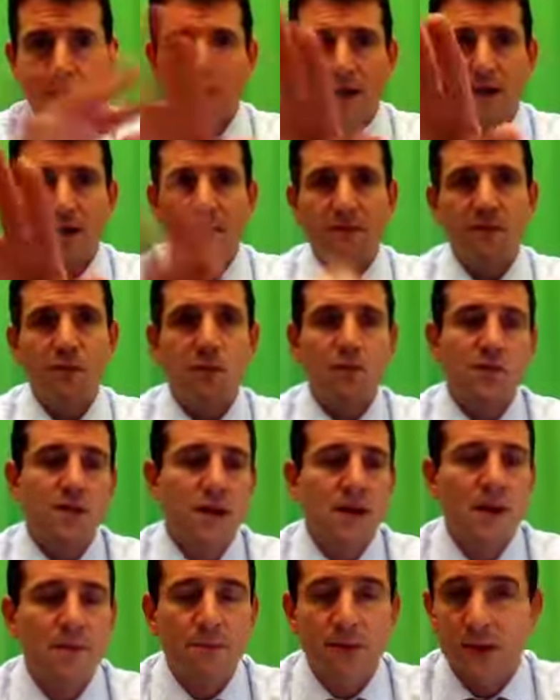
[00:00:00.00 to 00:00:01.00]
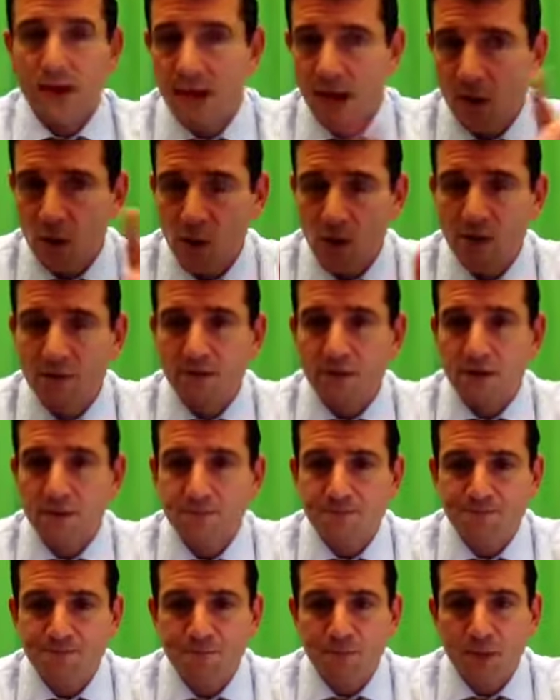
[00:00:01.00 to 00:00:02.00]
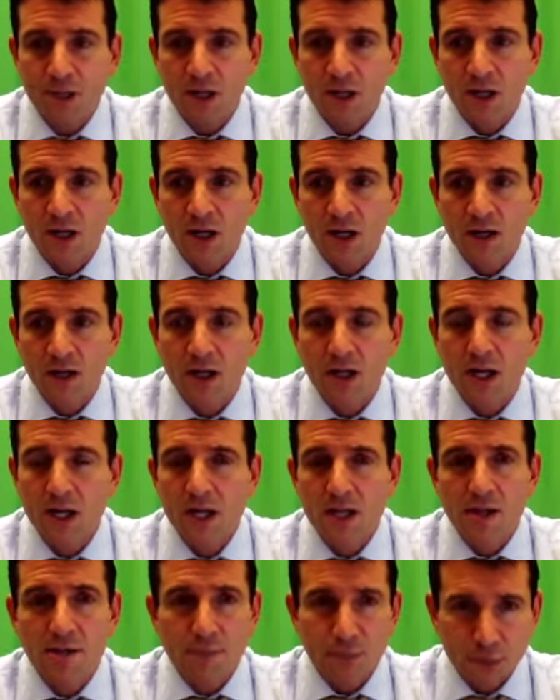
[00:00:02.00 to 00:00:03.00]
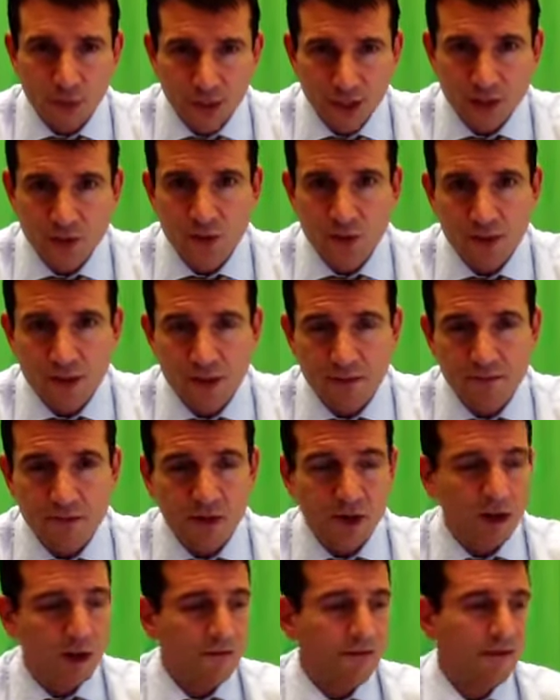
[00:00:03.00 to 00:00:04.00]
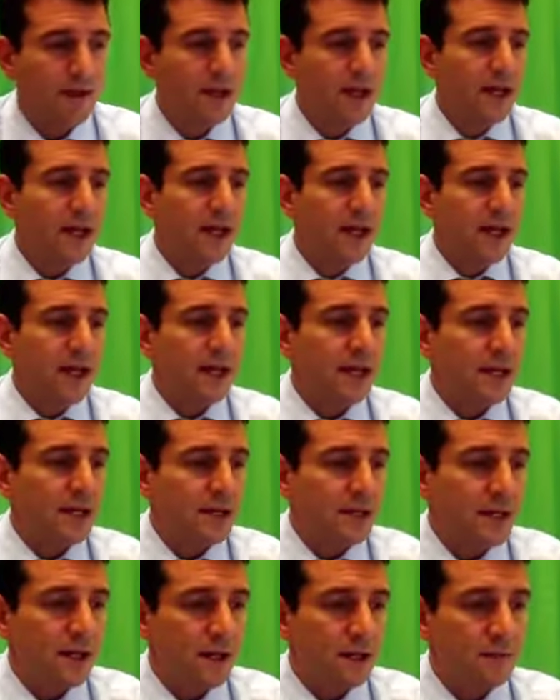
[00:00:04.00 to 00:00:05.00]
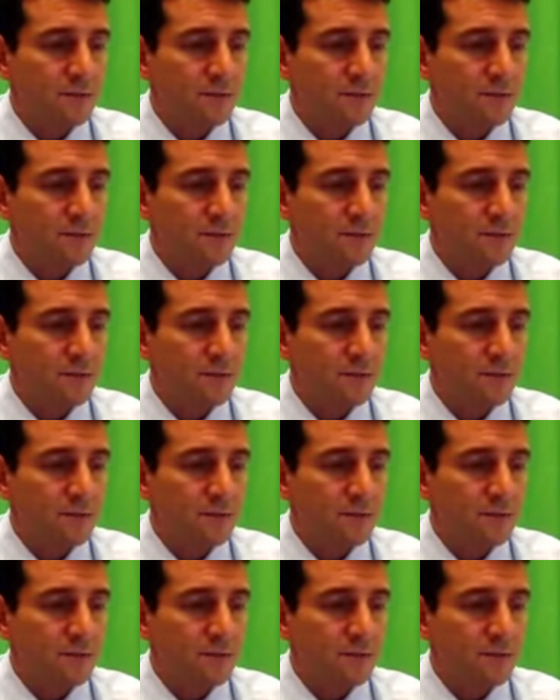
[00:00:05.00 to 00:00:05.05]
And everyone's happy. However, the Marines were tipped off, and